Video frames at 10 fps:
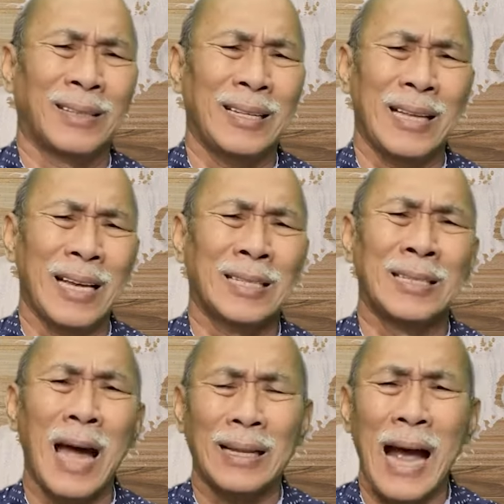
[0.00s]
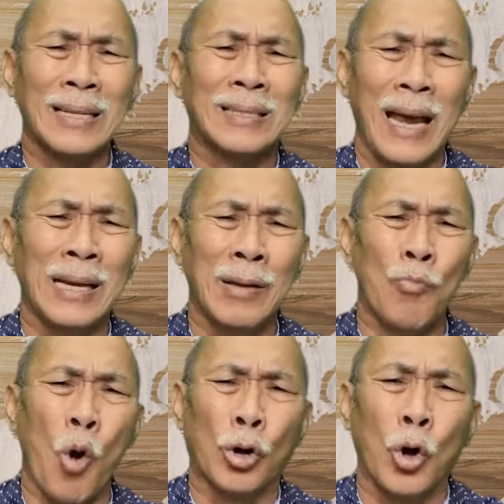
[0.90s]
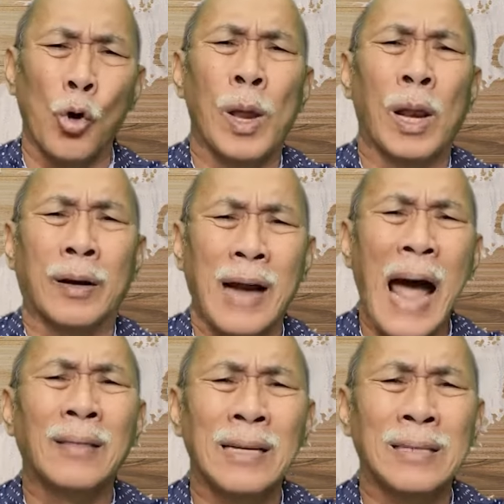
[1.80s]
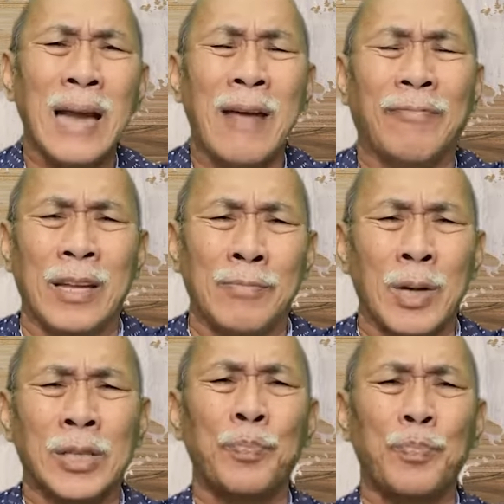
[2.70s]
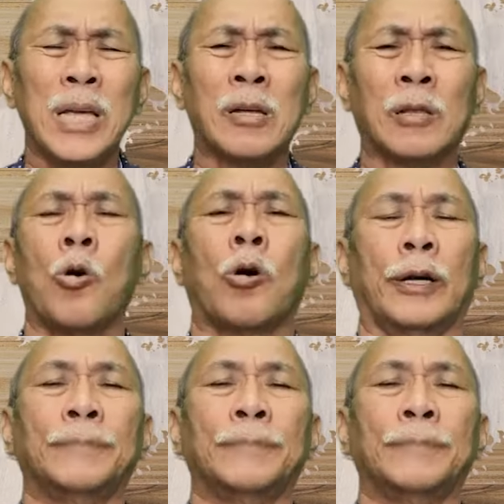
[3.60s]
It is not us anymore who will run this life. It must be the Lord.